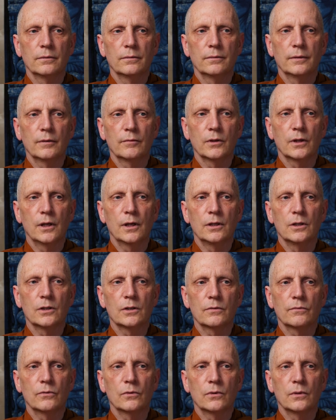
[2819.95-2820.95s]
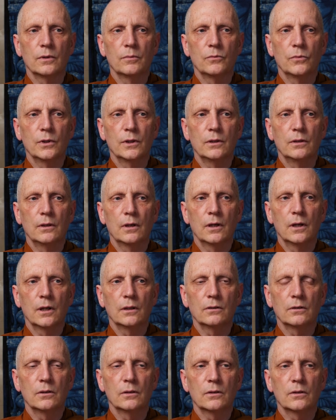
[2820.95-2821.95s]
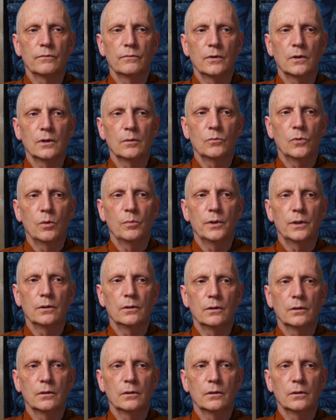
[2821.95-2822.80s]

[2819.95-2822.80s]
loving kindness for him right at this very moment.